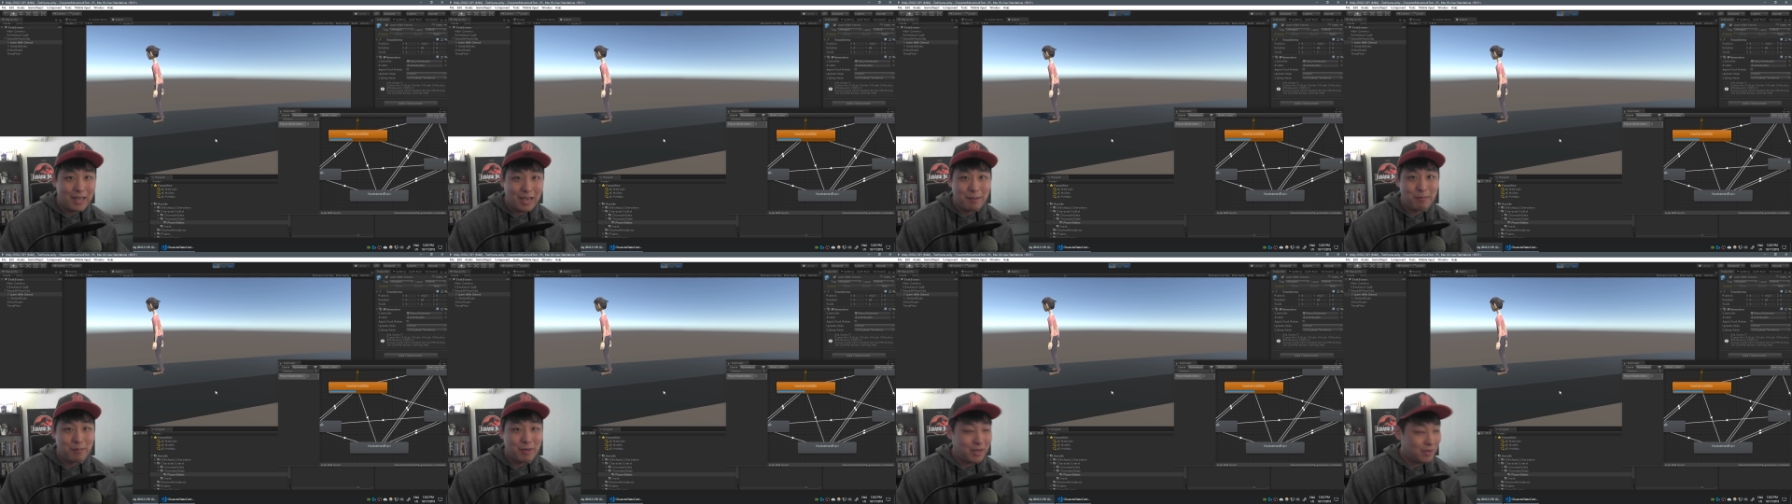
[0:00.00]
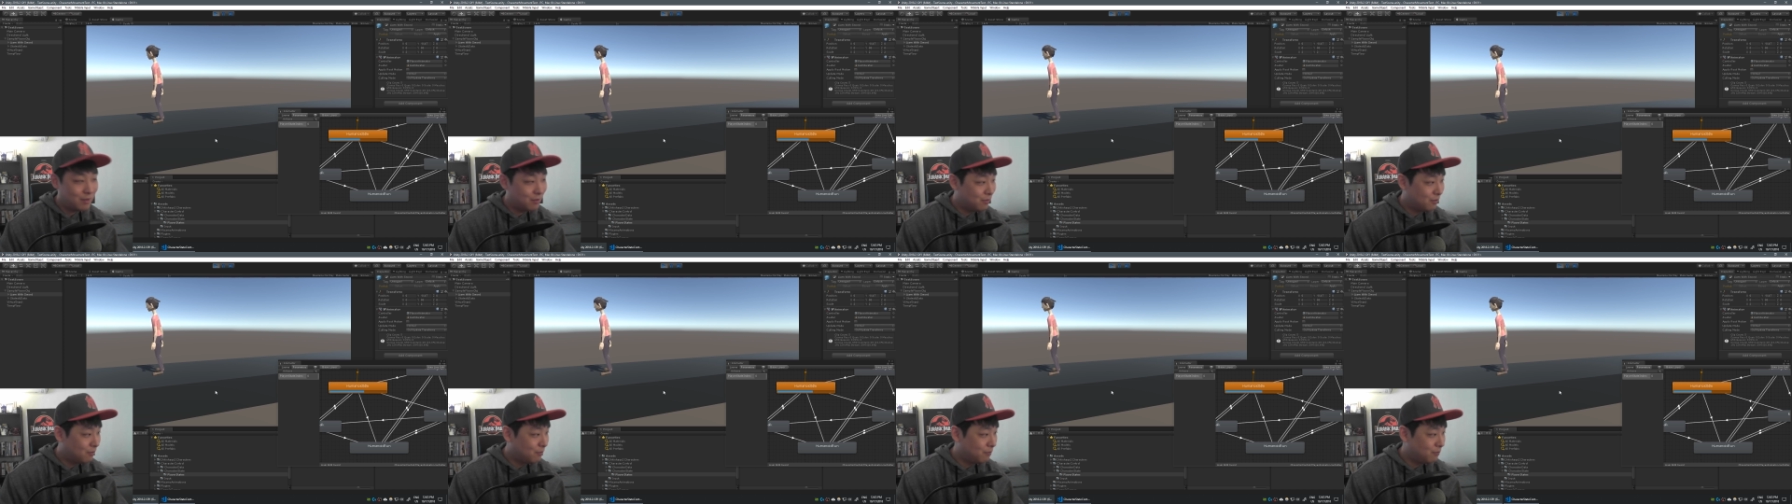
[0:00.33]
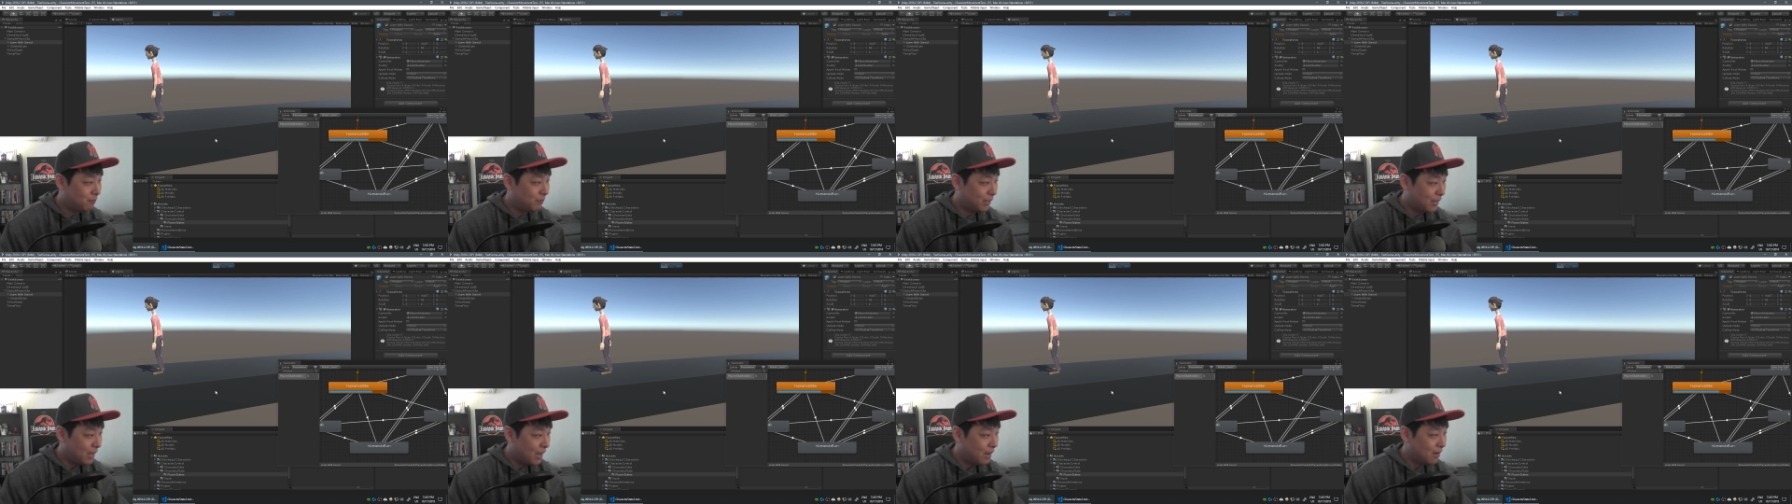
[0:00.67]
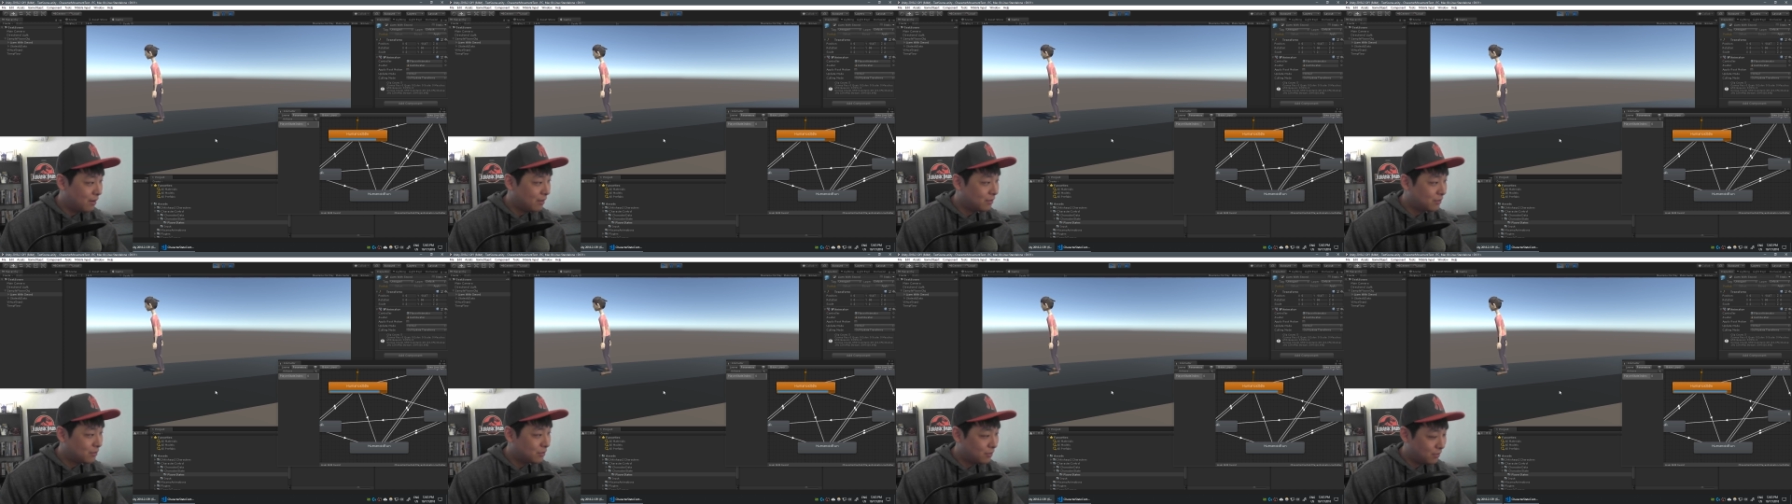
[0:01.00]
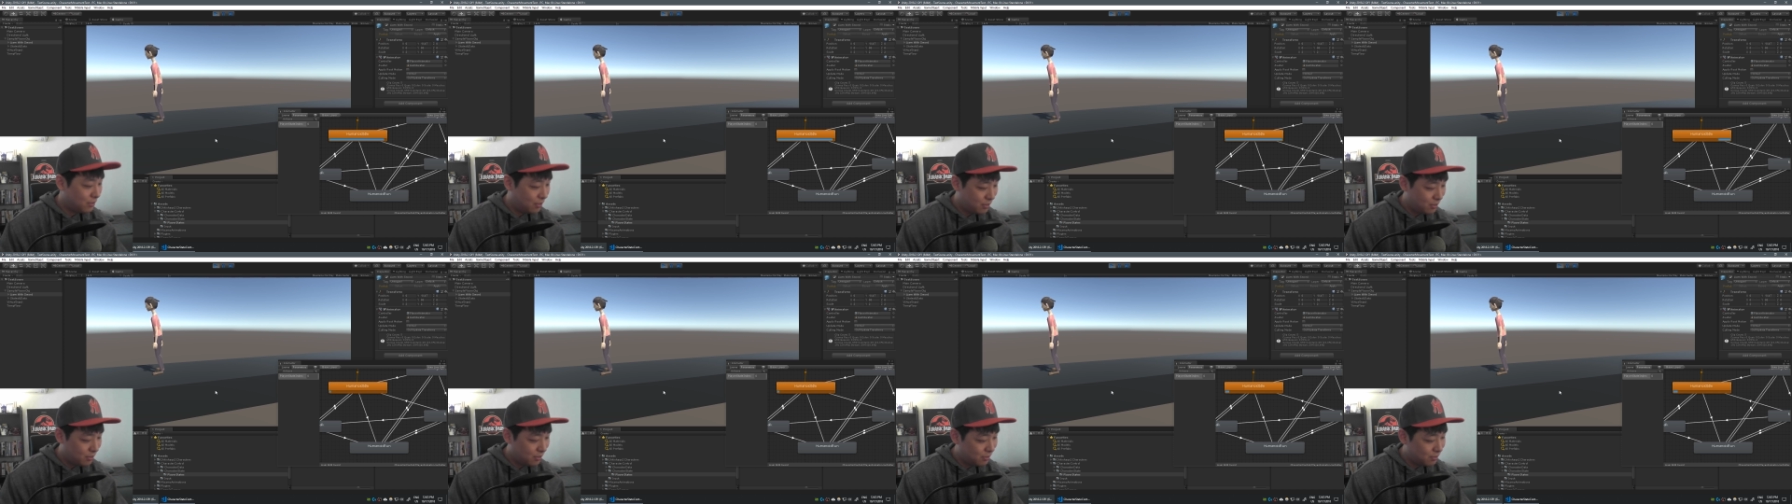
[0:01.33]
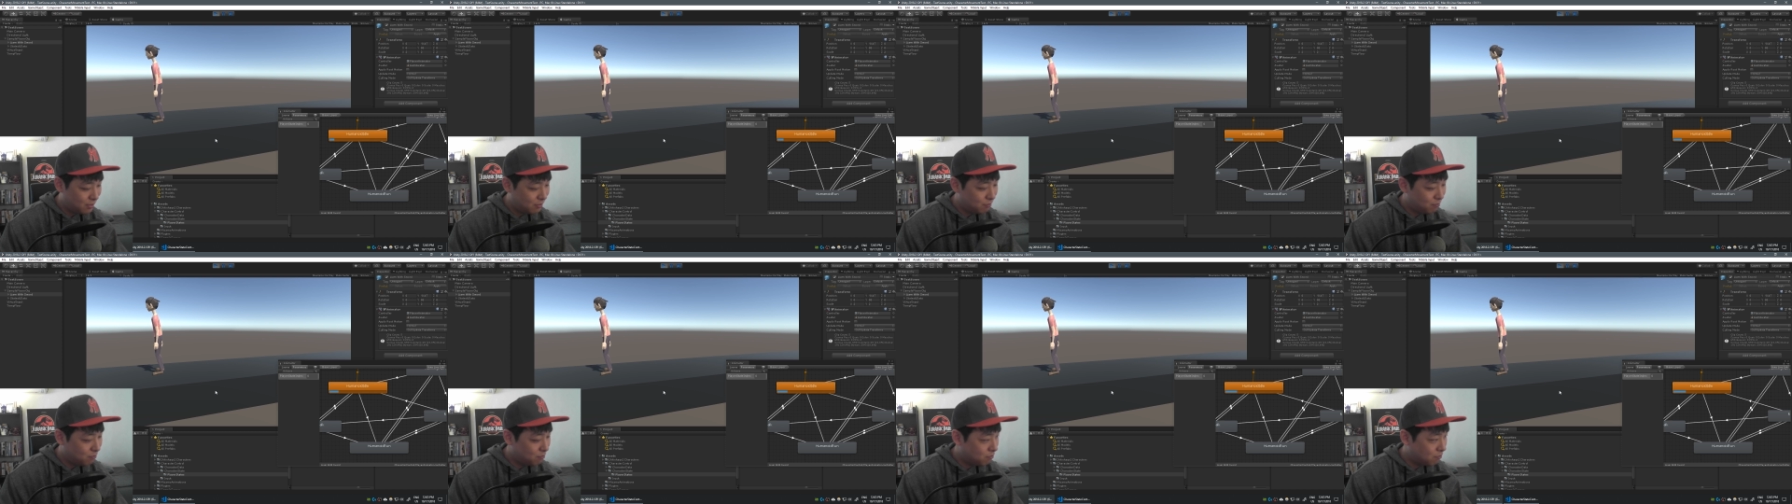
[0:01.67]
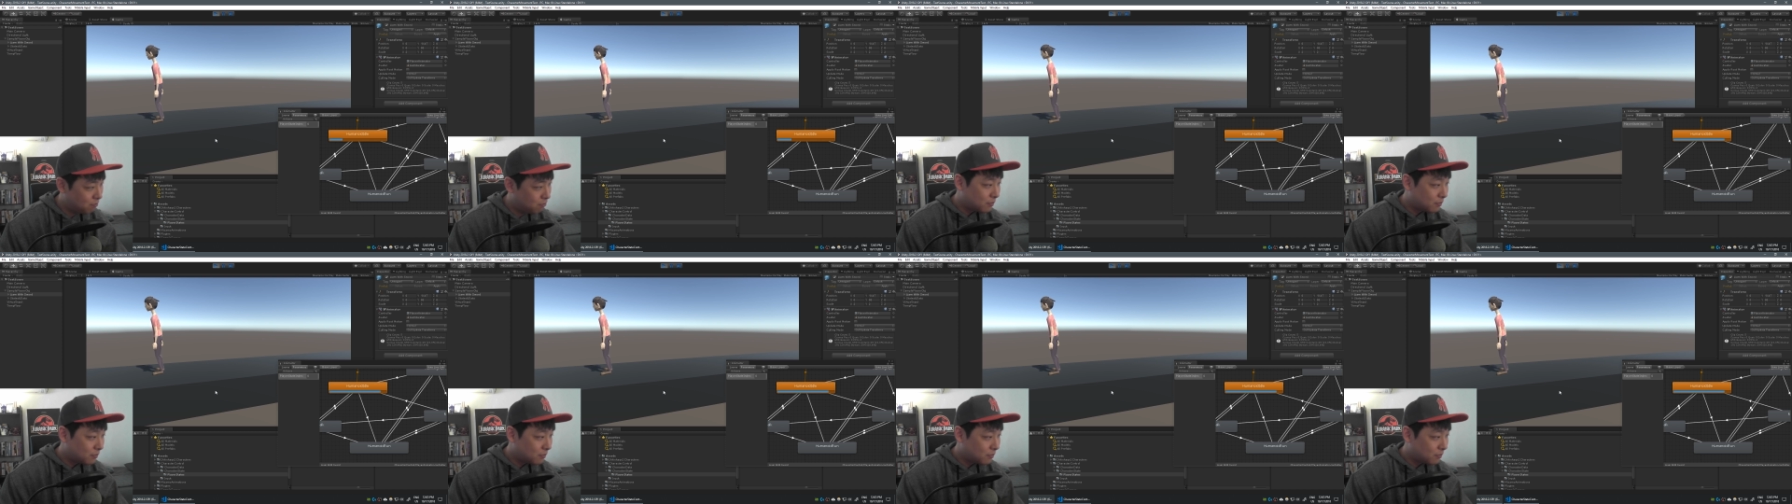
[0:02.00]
game me mechanics and